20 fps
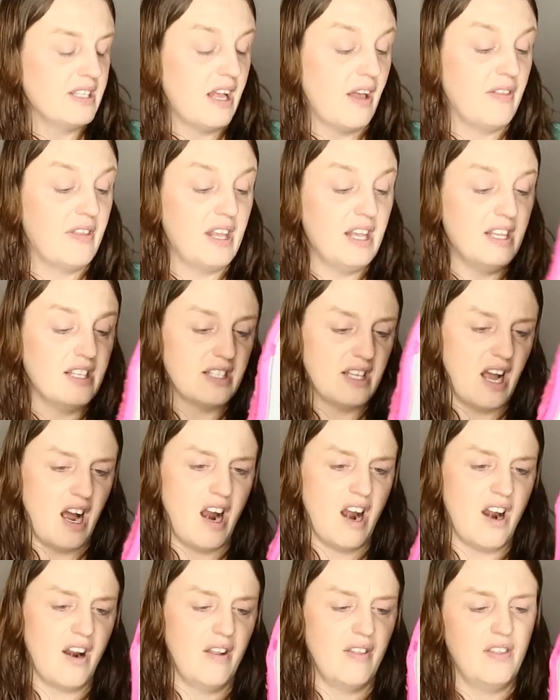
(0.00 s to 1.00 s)
Now these
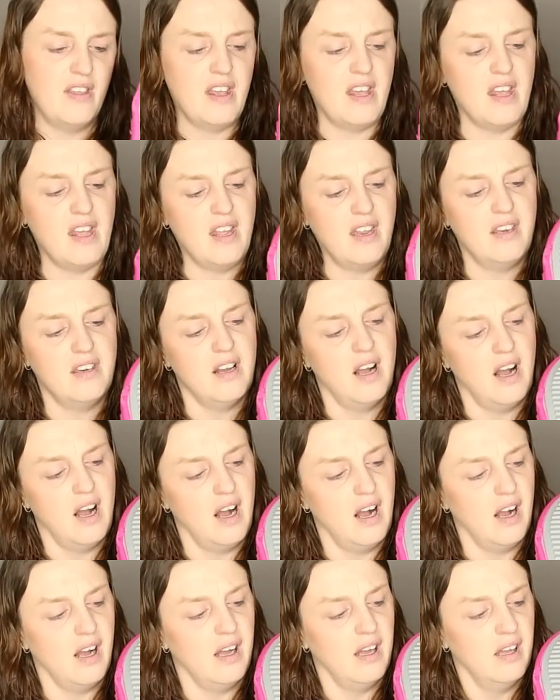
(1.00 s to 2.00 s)
are the
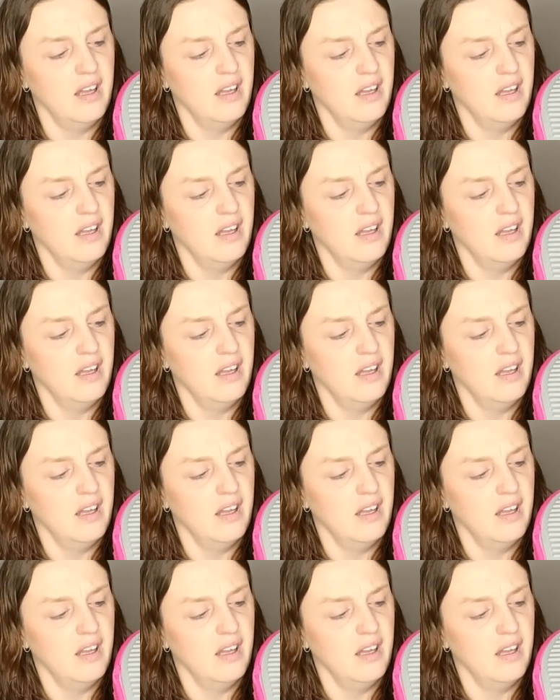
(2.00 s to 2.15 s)
uh,